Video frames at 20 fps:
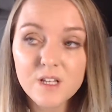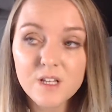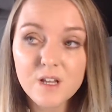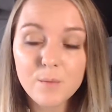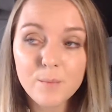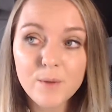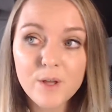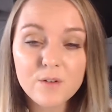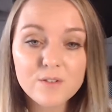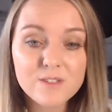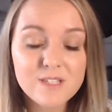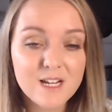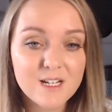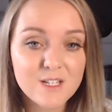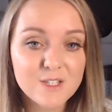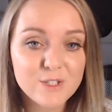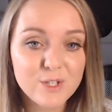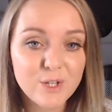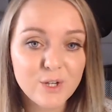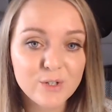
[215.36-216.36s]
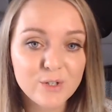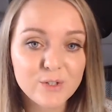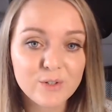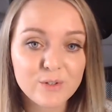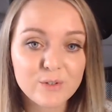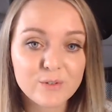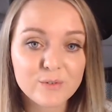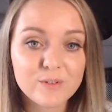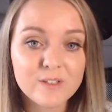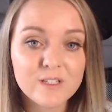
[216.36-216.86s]
and we all sat in a
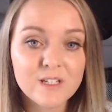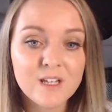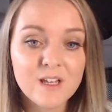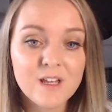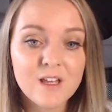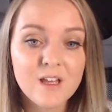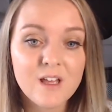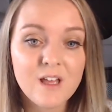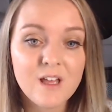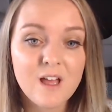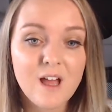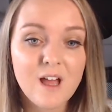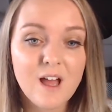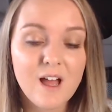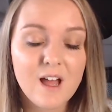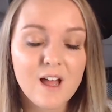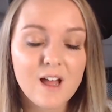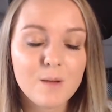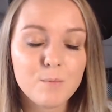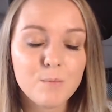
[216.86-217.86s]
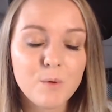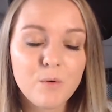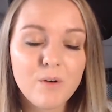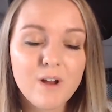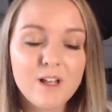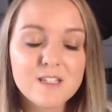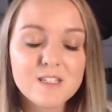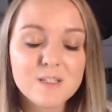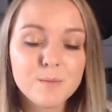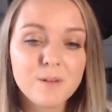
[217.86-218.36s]
circle, and we were
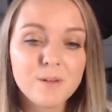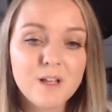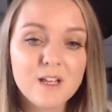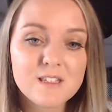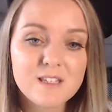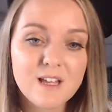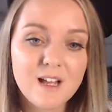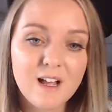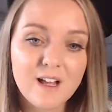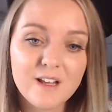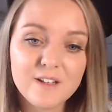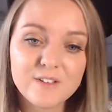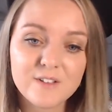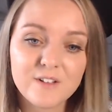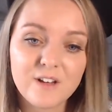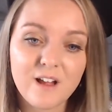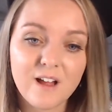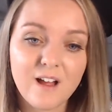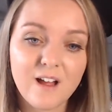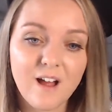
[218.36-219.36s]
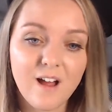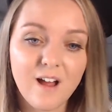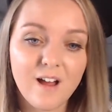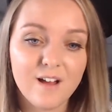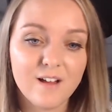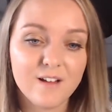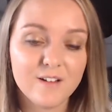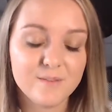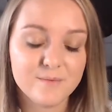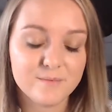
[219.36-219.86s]
asked to place a hand on our
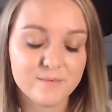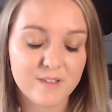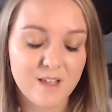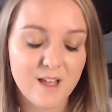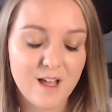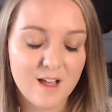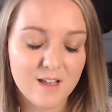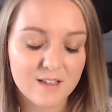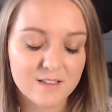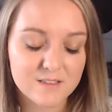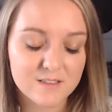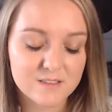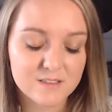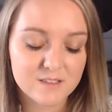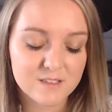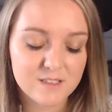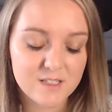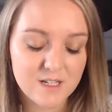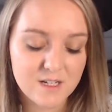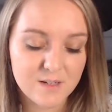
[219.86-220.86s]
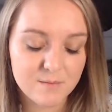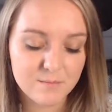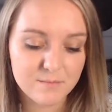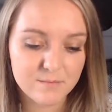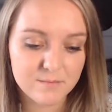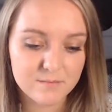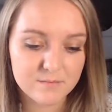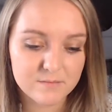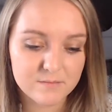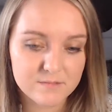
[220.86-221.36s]
heart and
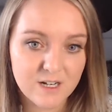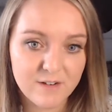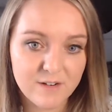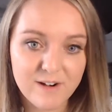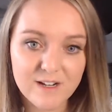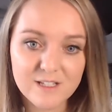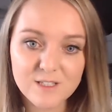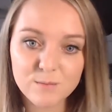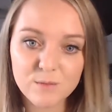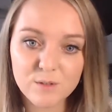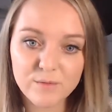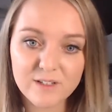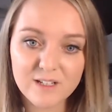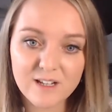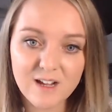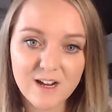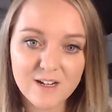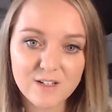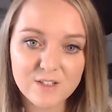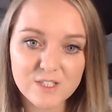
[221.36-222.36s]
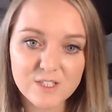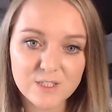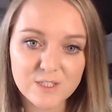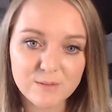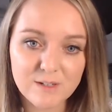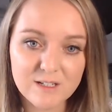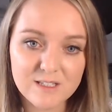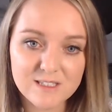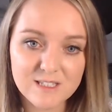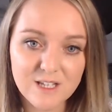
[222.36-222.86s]
direct some loving kindness to
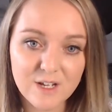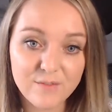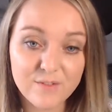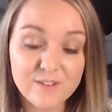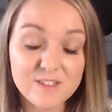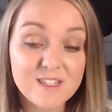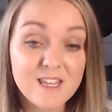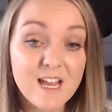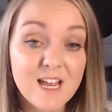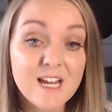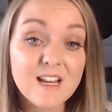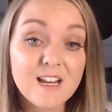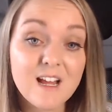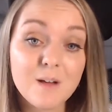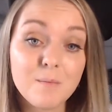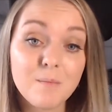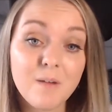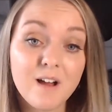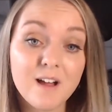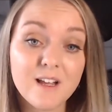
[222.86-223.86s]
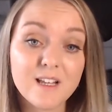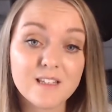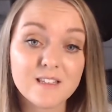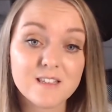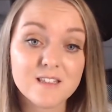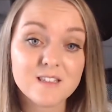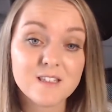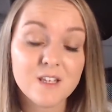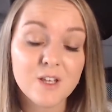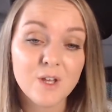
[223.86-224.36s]
ourselves and say in our
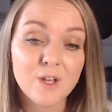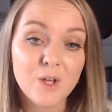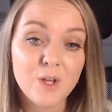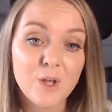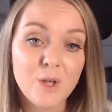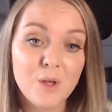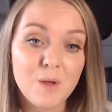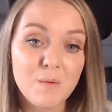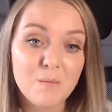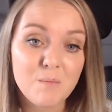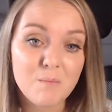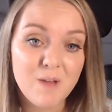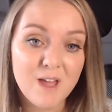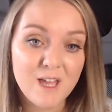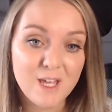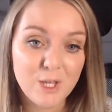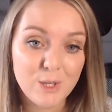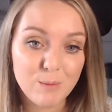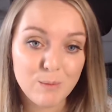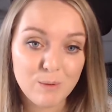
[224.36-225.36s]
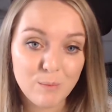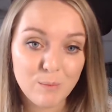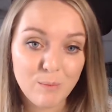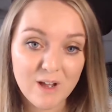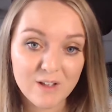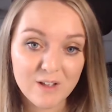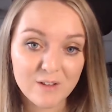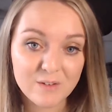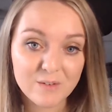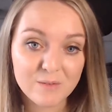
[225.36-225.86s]
minds, "May you be
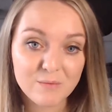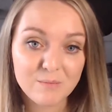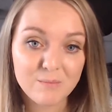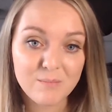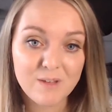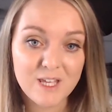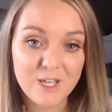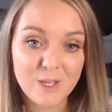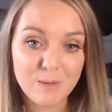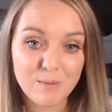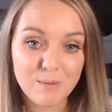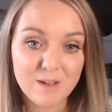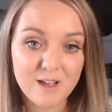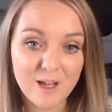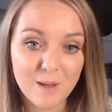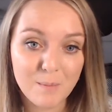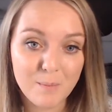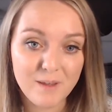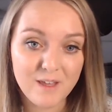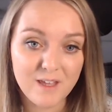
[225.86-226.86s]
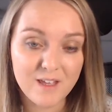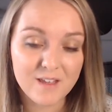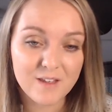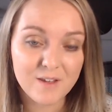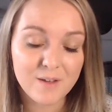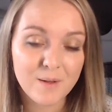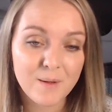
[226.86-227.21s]
well, may you be happy."